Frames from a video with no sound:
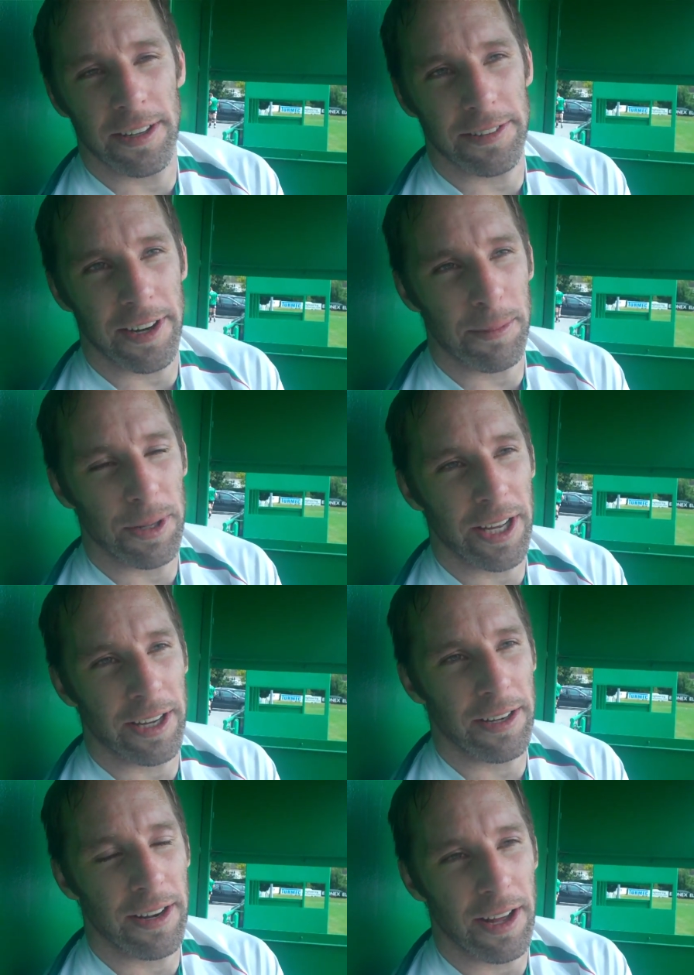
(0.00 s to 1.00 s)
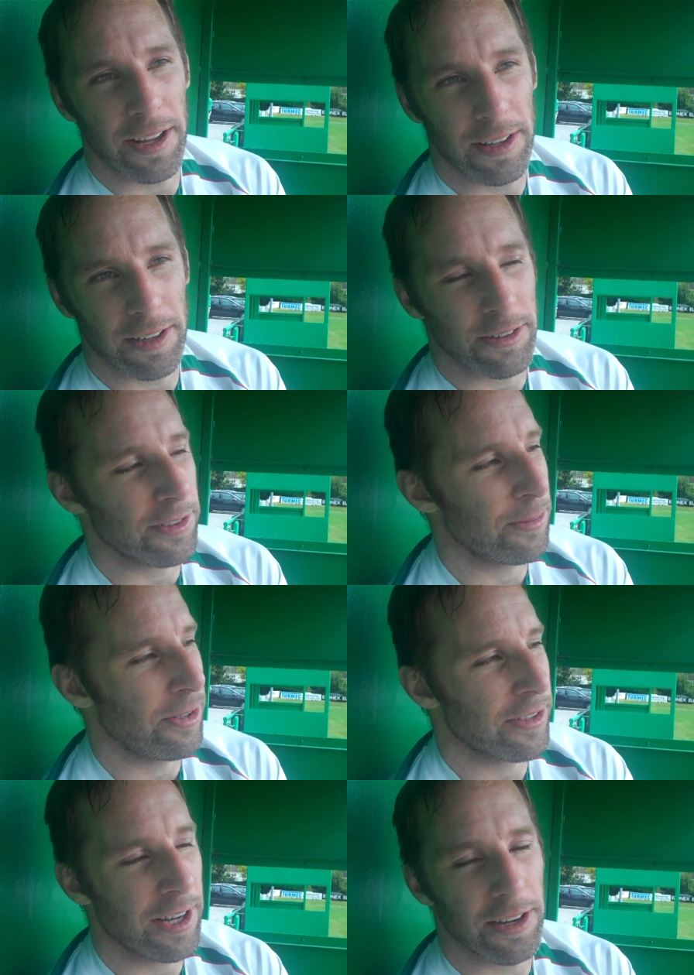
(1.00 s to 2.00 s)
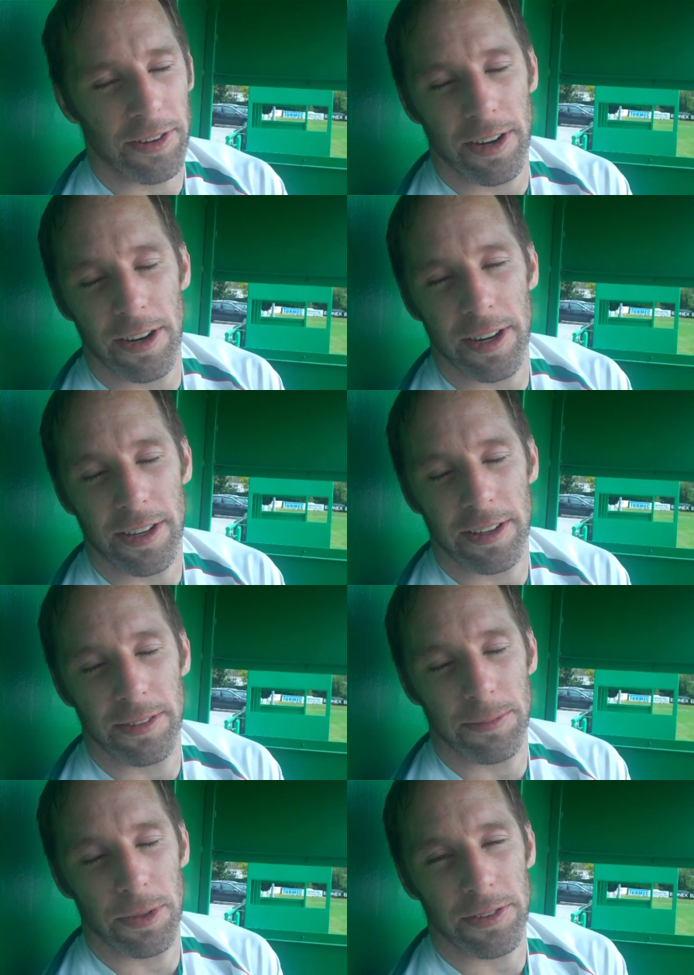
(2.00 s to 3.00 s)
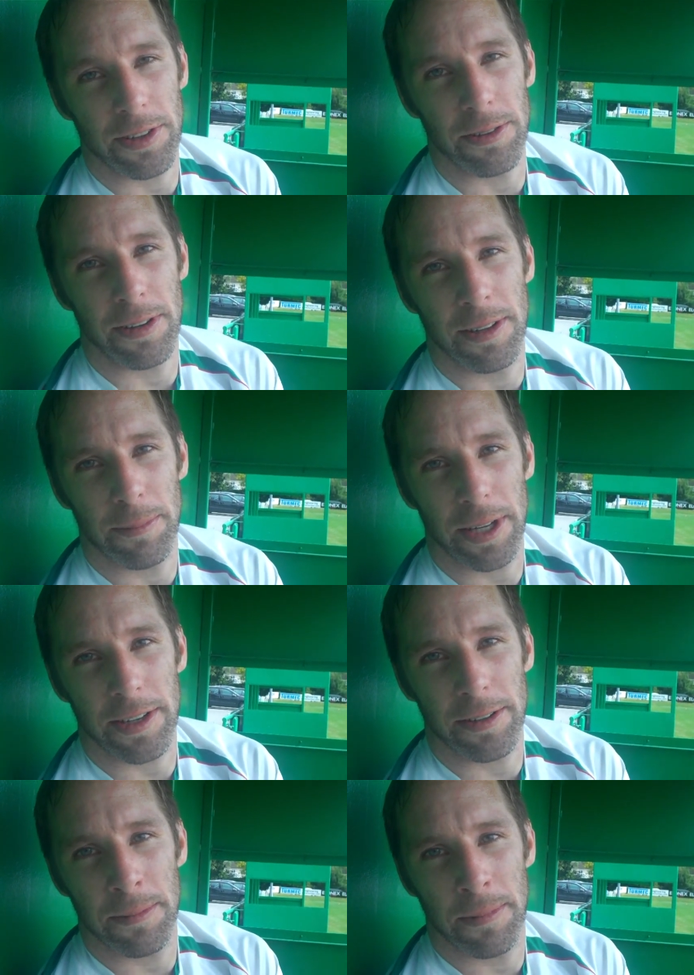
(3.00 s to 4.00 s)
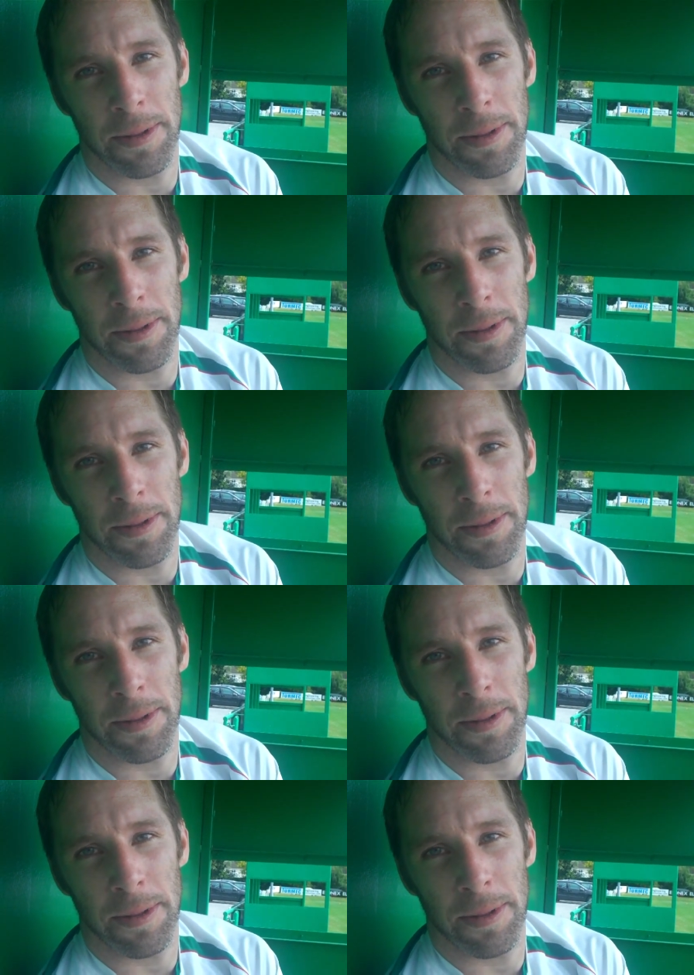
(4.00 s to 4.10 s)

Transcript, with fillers: I started playing in uh, Christian Brothers College in Cork, in my school back home.